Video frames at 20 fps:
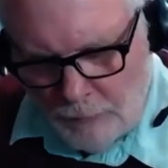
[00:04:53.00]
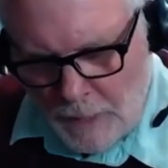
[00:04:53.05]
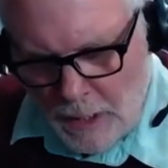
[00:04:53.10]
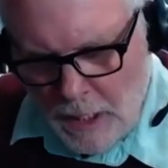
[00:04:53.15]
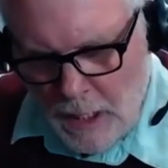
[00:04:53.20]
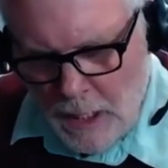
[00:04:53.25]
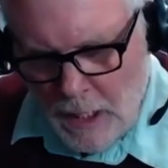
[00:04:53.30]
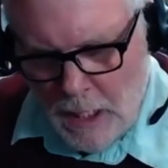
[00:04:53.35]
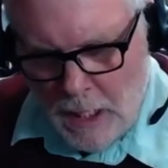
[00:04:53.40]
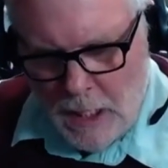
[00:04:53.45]

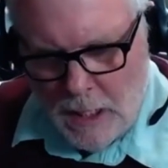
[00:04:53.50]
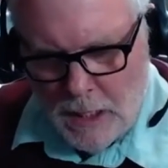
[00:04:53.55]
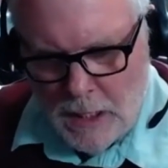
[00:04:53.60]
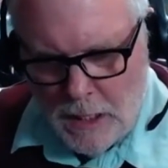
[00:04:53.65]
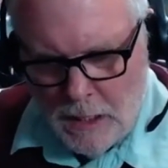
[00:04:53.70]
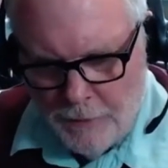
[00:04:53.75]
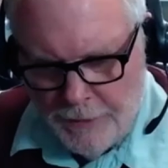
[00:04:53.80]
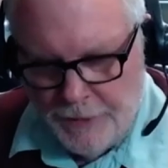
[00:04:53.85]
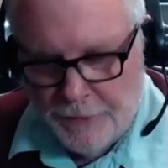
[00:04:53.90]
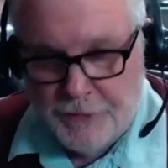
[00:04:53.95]

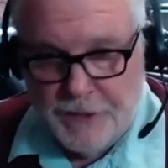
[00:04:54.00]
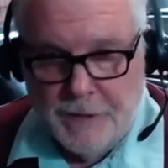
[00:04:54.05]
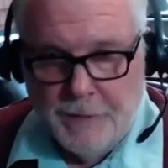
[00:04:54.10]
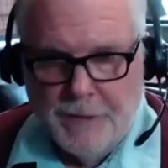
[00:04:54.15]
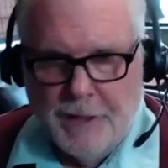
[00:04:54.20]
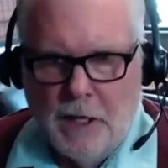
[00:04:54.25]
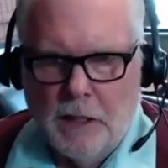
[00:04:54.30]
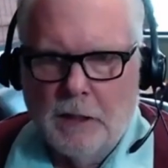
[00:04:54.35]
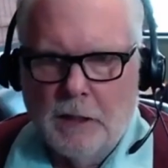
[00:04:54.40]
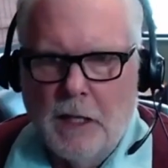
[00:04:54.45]
We don't see with
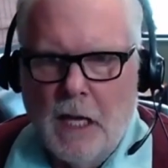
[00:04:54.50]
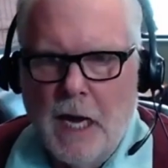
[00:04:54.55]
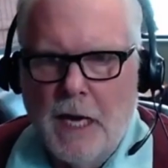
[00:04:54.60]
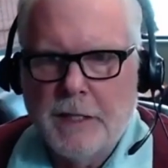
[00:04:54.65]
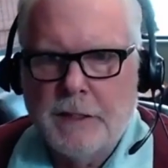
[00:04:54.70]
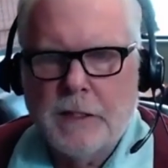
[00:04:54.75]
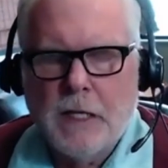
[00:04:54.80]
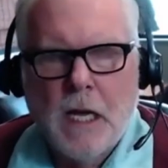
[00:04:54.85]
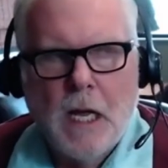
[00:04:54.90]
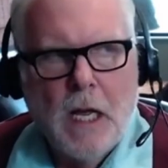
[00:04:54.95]
our
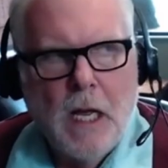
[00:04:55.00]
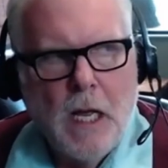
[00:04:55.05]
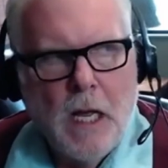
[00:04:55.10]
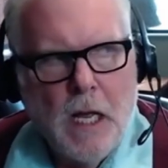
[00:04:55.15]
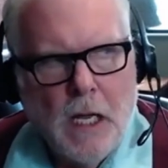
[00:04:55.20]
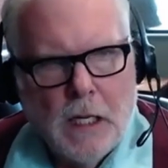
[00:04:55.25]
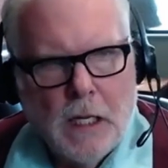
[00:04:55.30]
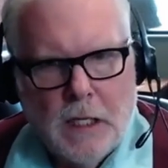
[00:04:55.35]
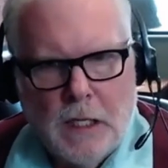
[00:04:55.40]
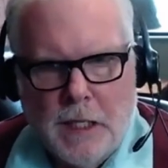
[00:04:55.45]
clients,
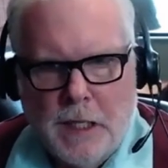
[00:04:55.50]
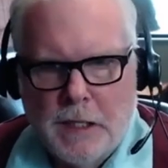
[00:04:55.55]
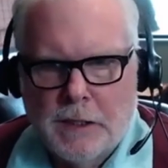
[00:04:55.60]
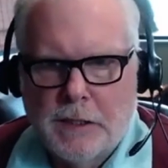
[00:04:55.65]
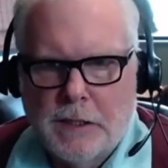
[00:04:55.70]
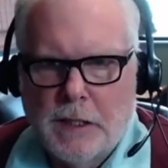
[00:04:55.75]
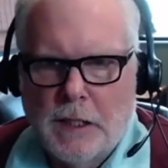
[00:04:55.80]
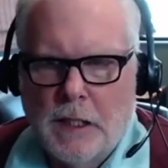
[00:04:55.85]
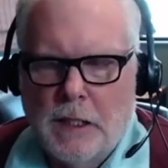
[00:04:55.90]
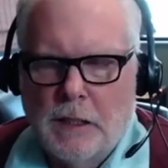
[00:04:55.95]

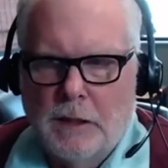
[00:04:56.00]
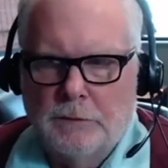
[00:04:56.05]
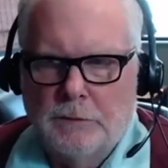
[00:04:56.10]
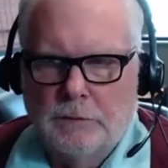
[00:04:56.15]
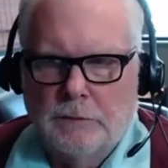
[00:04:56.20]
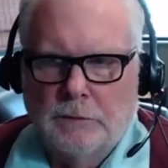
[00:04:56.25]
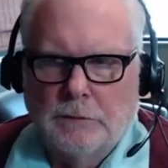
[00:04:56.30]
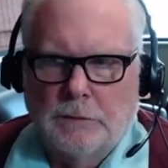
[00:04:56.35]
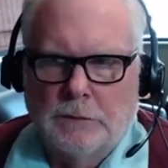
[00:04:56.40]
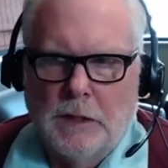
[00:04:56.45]
because
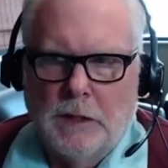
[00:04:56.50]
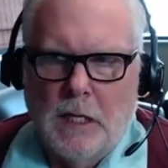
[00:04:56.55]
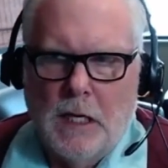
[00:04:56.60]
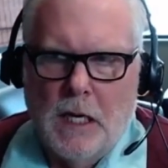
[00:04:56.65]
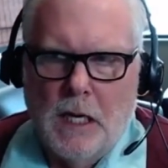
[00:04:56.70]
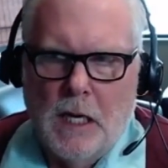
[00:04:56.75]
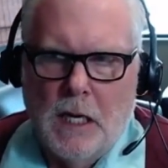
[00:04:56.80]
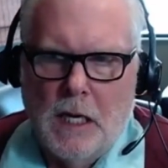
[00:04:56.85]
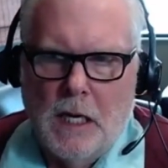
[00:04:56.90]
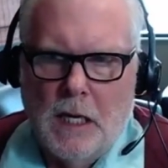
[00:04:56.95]

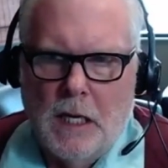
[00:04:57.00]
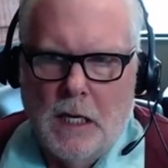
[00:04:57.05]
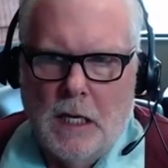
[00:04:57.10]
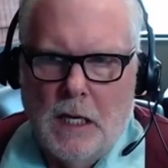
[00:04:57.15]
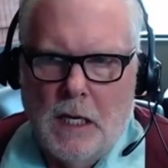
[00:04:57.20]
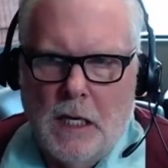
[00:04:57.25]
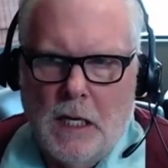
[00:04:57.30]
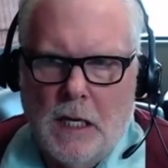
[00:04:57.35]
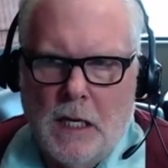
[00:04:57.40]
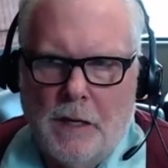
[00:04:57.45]

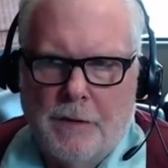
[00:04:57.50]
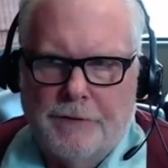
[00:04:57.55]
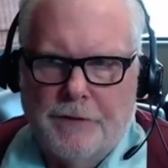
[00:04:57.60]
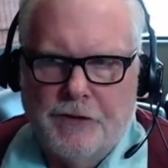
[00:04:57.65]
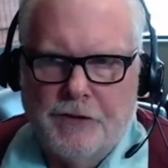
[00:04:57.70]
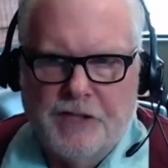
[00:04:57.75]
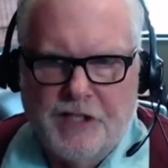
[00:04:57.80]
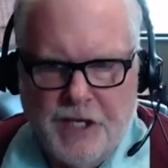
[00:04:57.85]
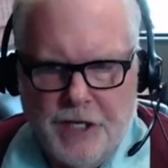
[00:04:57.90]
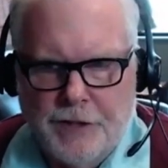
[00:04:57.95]
for
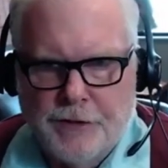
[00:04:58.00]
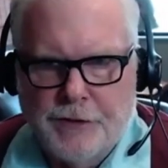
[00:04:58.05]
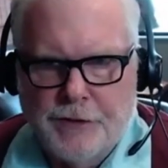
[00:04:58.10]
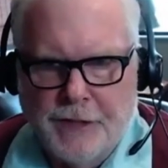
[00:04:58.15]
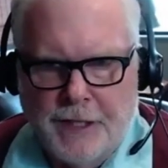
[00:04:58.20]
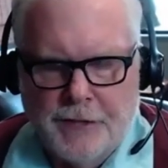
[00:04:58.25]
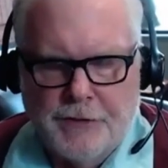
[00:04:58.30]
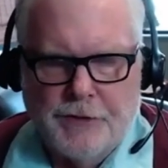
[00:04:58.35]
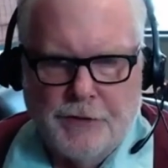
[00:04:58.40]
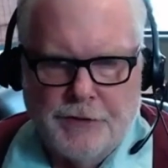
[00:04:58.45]
seniors who
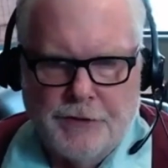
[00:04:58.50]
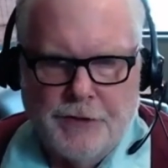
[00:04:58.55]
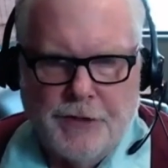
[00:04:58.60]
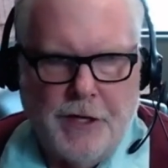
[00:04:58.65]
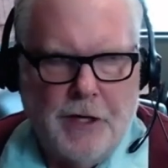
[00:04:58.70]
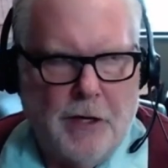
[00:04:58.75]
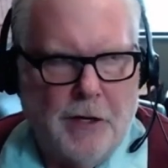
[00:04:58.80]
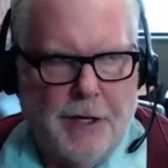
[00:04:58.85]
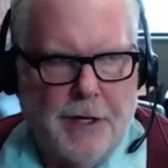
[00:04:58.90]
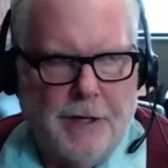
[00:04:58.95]
get Social
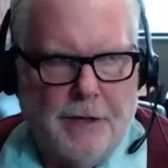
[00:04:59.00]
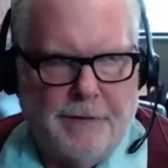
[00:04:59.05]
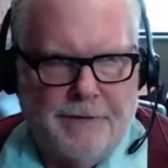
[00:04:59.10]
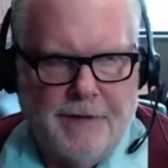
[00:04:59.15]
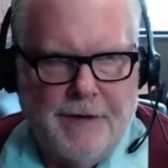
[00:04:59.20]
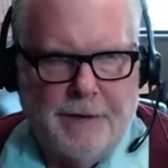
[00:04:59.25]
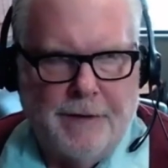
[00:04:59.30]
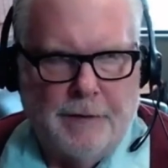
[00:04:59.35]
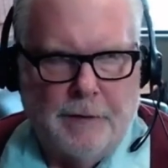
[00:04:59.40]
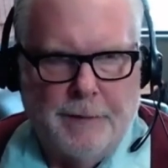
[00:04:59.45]
Security or
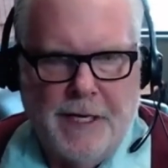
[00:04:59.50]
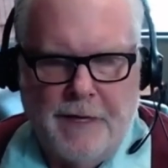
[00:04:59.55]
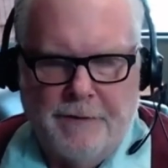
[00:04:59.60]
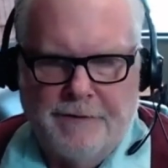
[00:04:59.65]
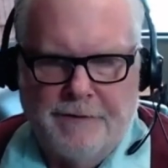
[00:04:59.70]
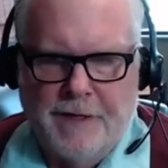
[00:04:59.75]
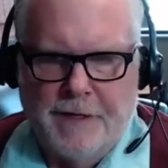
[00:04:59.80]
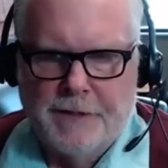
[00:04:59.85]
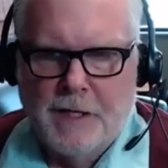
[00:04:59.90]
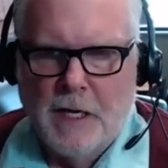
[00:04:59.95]
federal benefits,